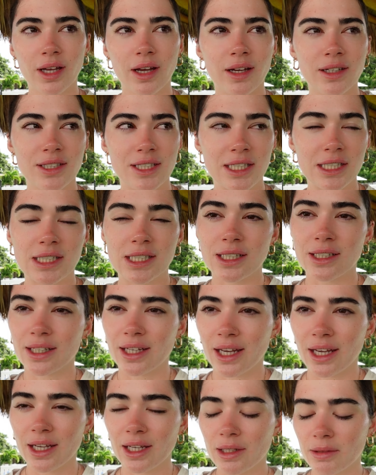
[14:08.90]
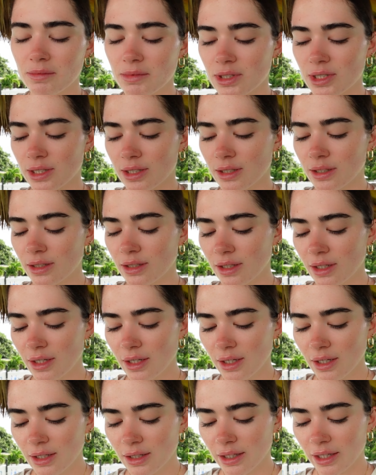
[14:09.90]
a decent game to
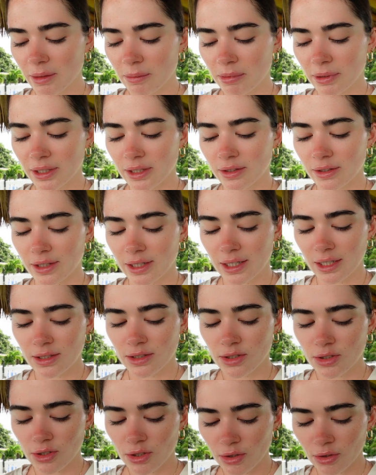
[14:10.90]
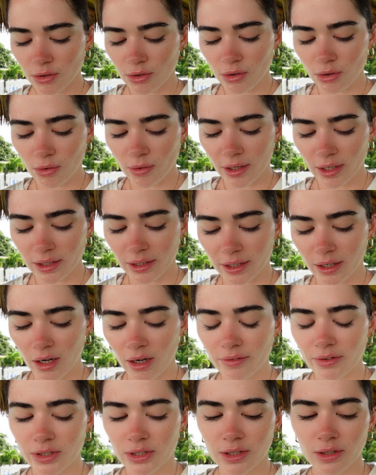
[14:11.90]
like bring their kids to, and like
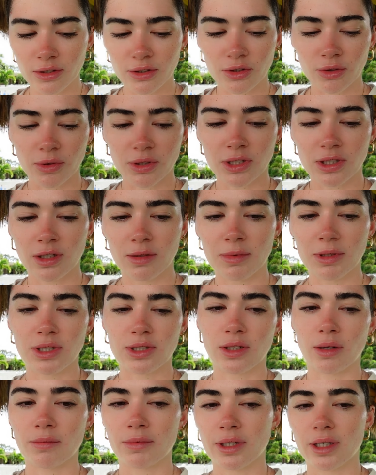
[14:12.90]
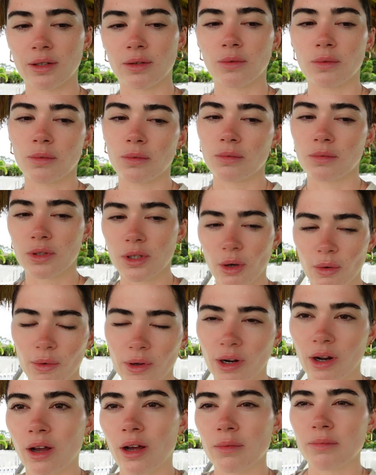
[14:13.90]
obviously there's always going to be something
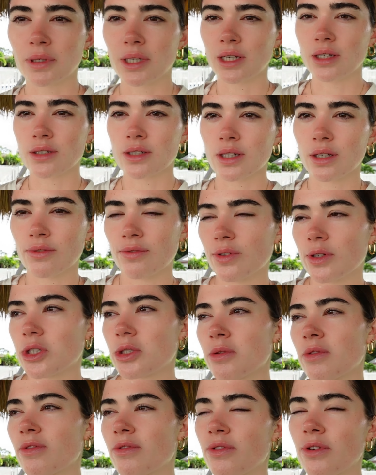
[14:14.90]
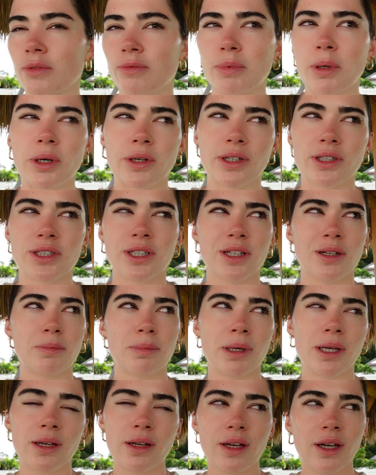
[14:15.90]
going on because like foot, football gets like a
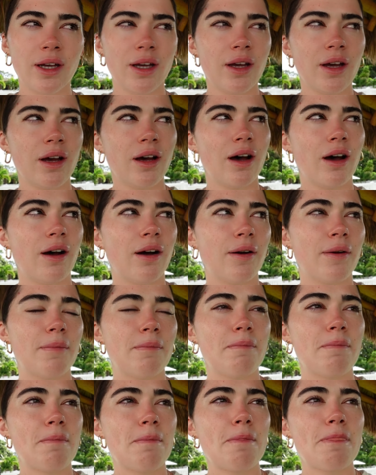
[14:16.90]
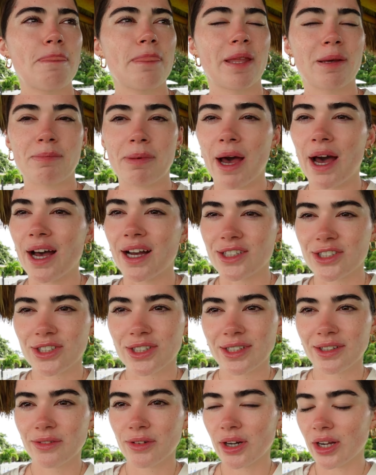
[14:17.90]
bit um, like
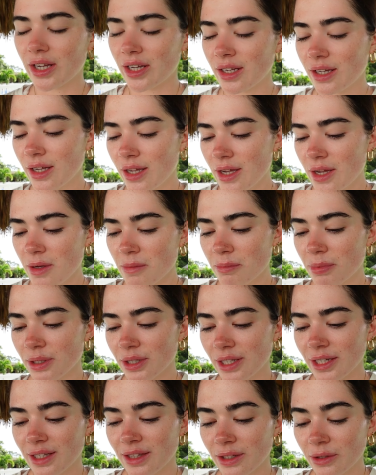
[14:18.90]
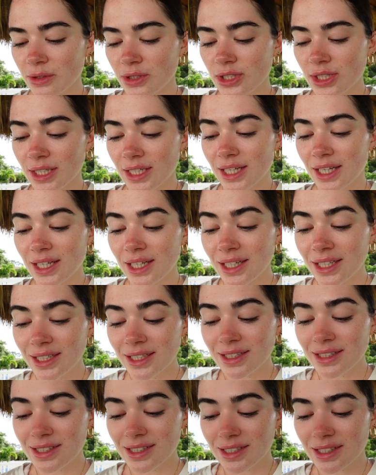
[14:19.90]
passionate, right? But like there was like
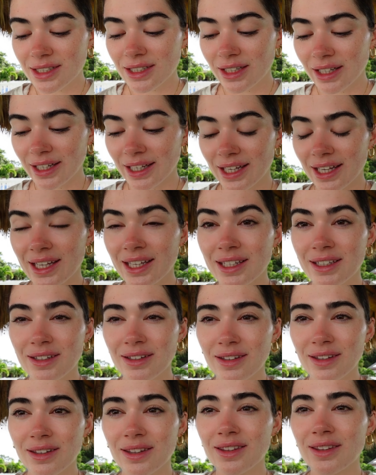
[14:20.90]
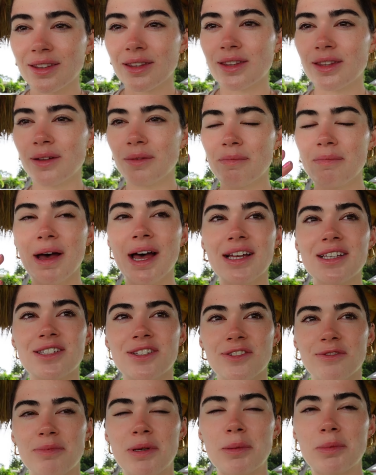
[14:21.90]
kids like in the
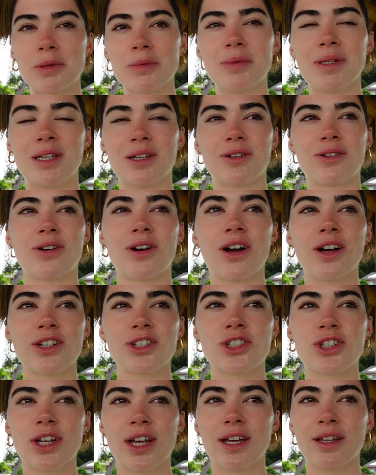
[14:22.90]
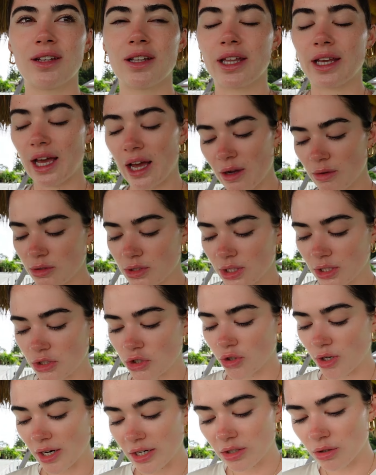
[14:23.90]
mess of people being crushed and like I was like
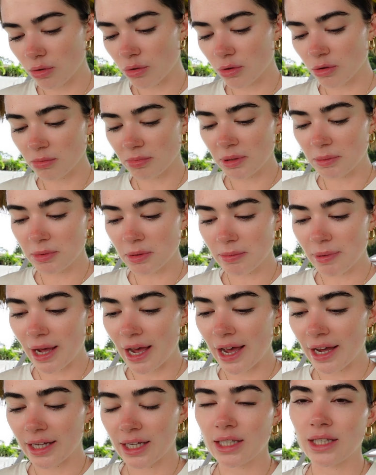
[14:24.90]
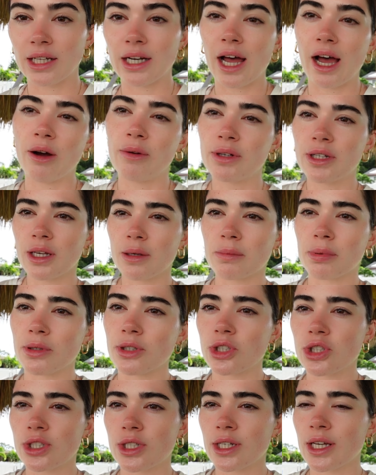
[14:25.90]
trying to hold people back and then I would get
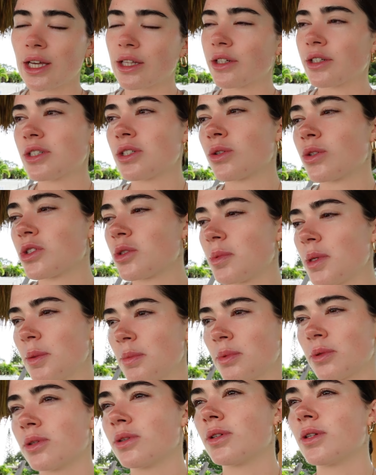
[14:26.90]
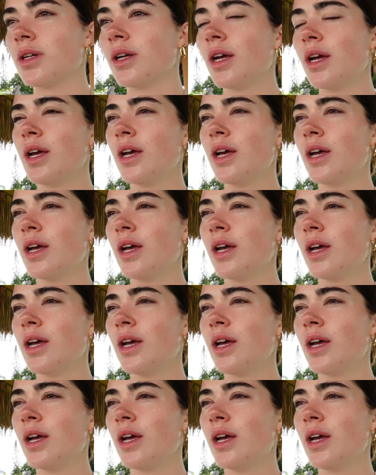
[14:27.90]
pushed together towards people and